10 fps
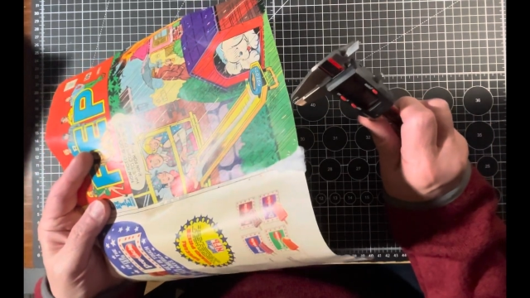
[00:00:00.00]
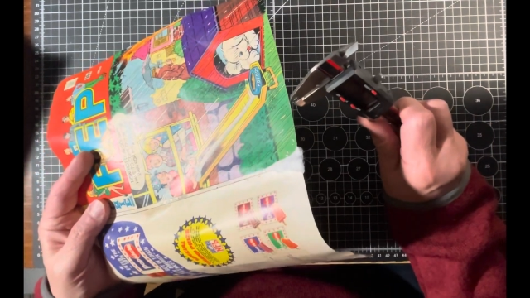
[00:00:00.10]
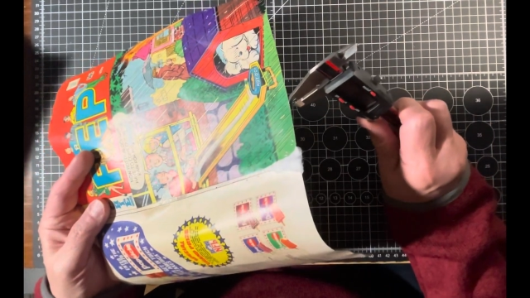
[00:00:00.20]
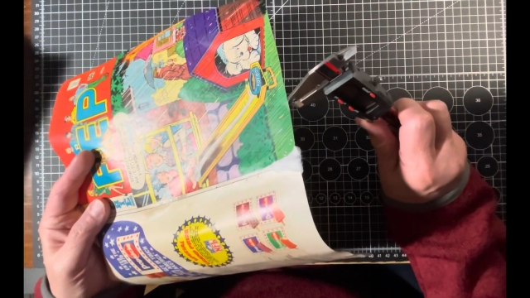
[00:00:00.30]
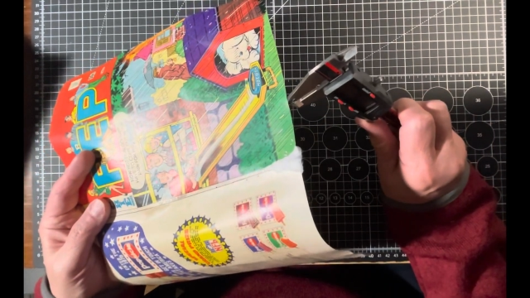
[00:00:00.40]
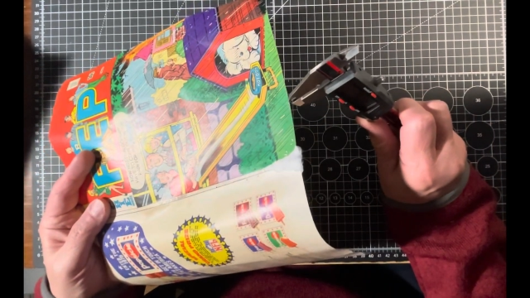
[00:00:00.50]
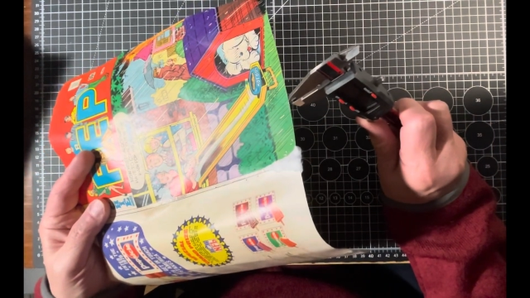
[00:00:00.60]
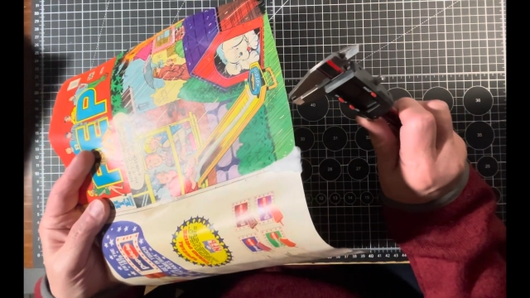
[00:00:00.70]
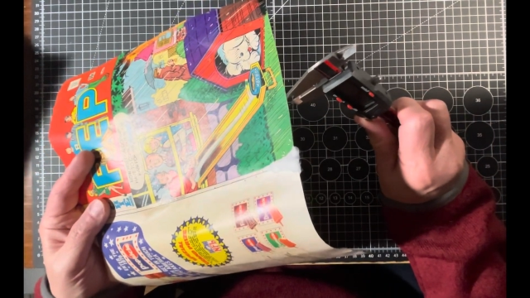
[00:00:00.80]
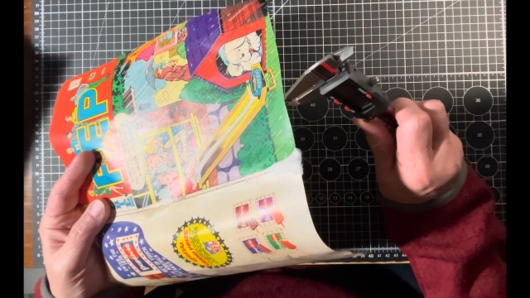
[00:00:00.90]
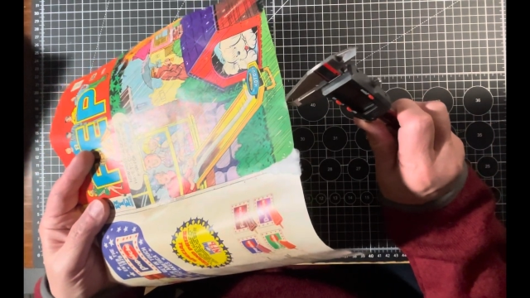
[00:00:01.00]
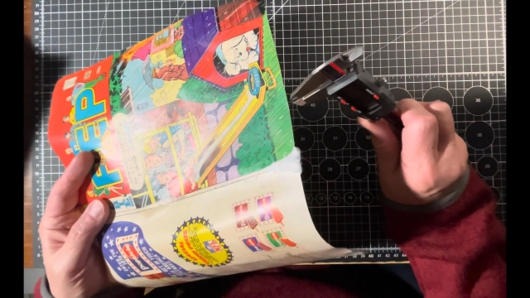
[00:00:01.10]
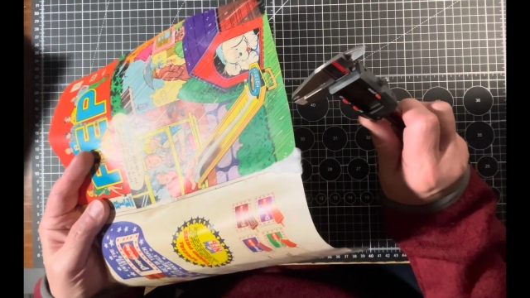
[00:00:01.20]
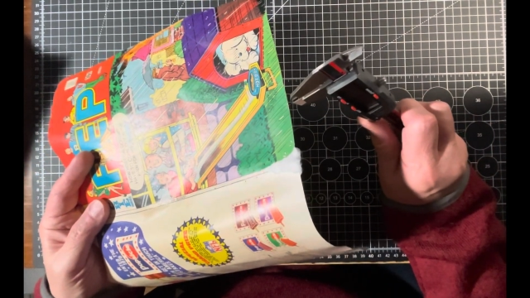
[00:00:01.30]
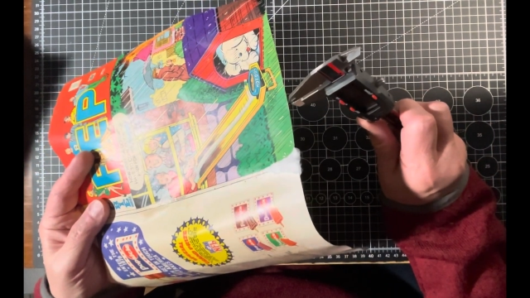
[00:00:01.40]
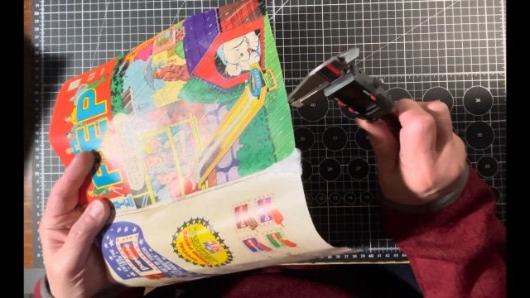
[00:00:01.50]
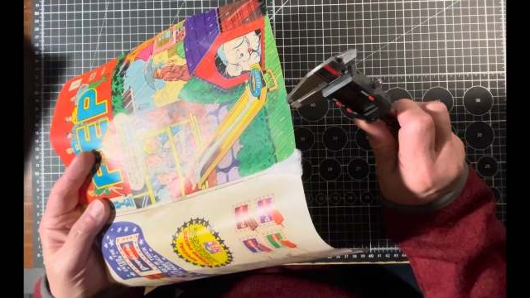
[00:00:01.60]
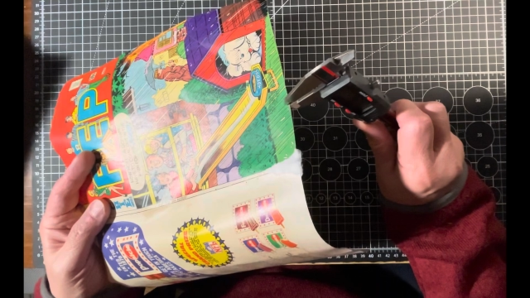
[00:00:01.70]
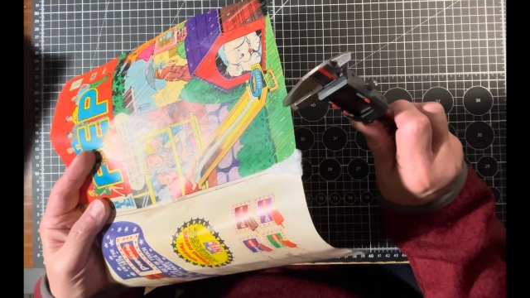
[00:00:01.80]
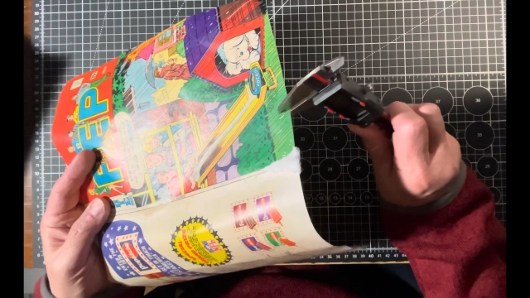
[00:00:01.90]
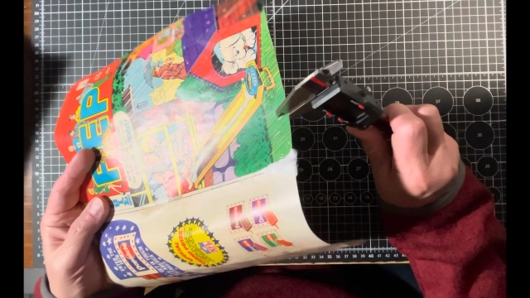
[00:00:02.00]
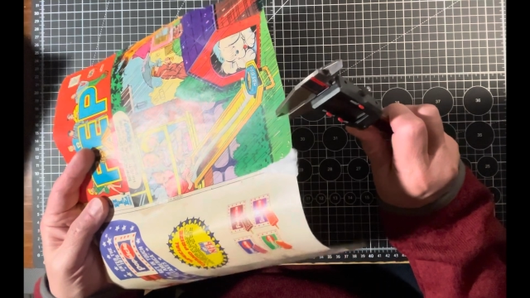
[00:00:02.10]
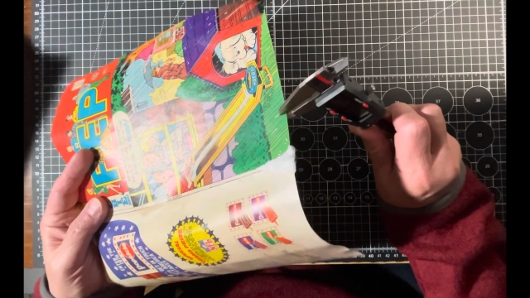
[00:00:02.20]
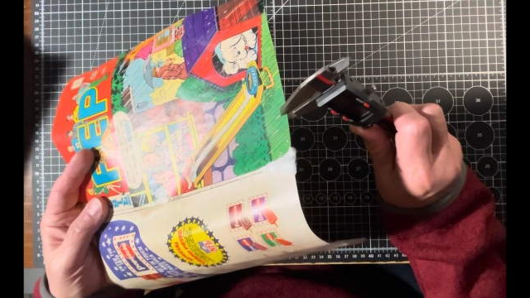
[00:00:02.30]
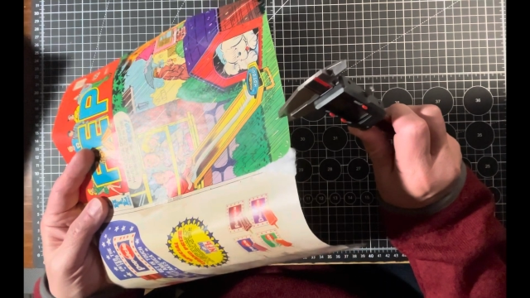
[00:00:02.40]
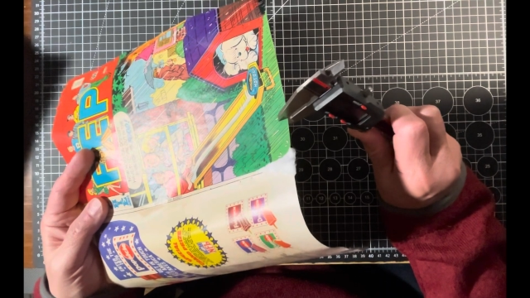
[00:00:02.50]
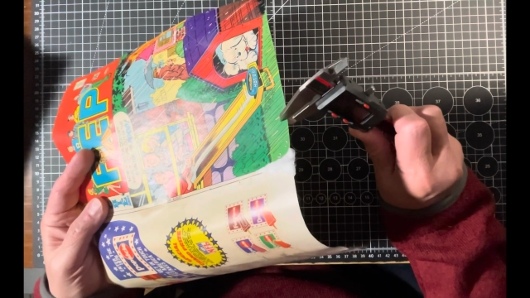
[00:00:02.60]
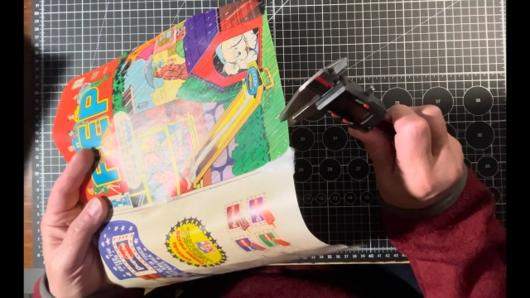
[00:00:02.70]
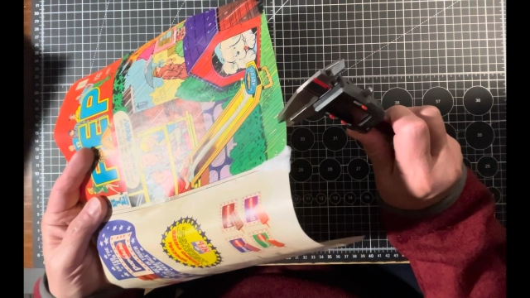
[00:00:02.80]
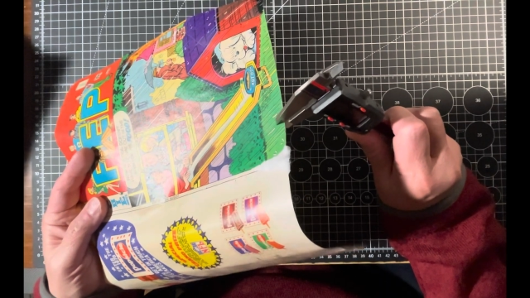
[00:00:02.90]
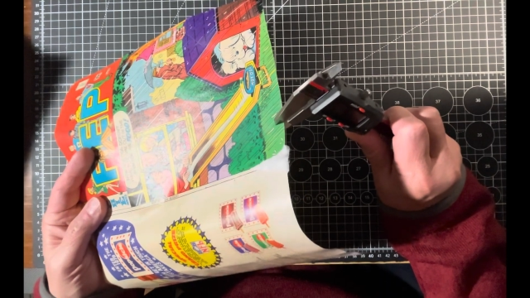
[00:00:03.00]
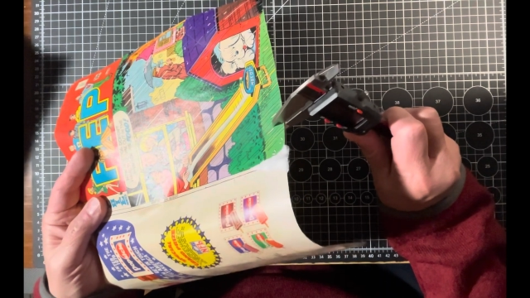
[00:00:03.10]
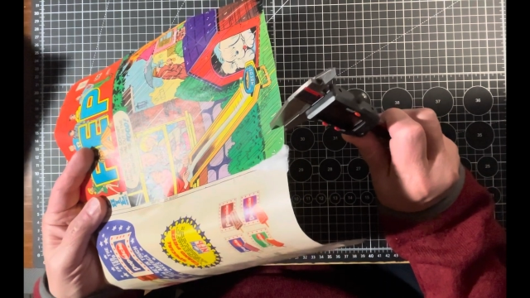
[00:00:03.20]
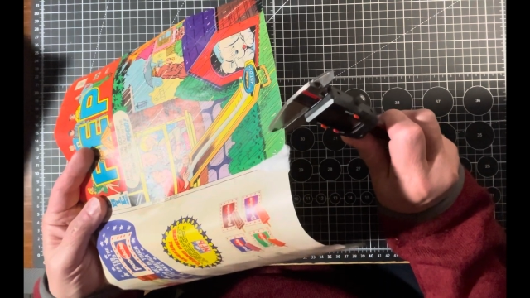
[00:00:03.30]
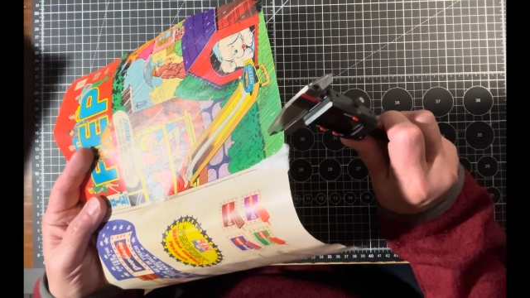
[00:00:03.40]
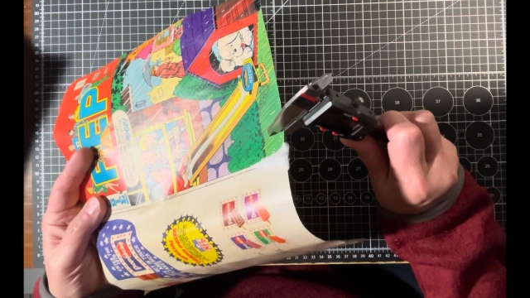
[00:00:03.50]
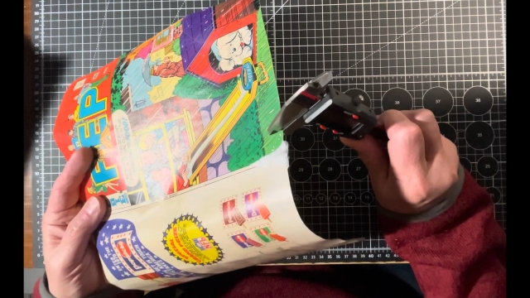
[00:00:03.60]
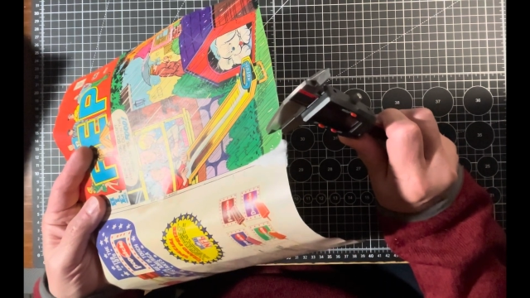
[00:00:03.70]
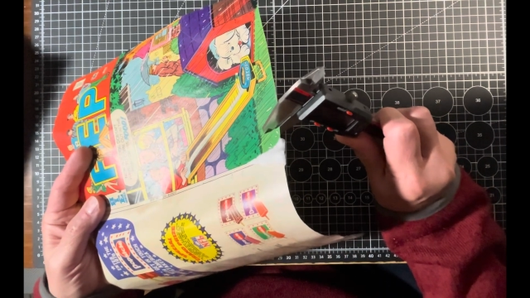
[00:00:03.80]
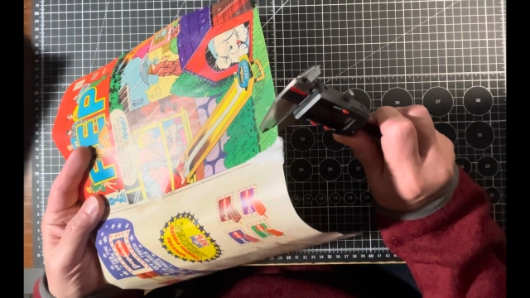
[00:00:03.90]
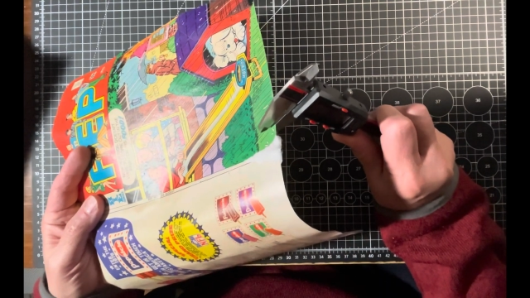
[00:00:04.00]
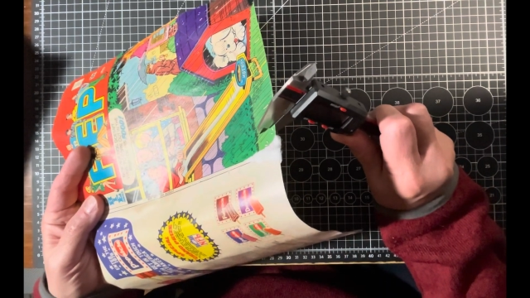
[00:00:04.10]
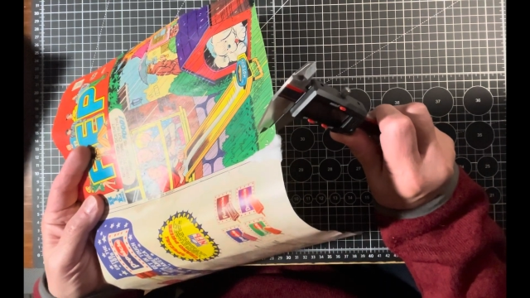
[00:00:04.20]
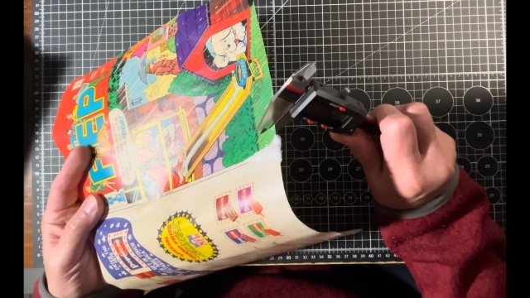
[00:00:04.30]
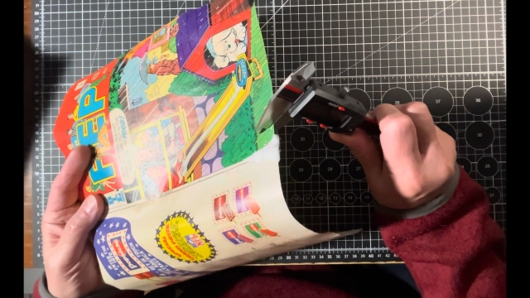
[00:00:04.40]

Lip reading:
[unreadable: no face in view]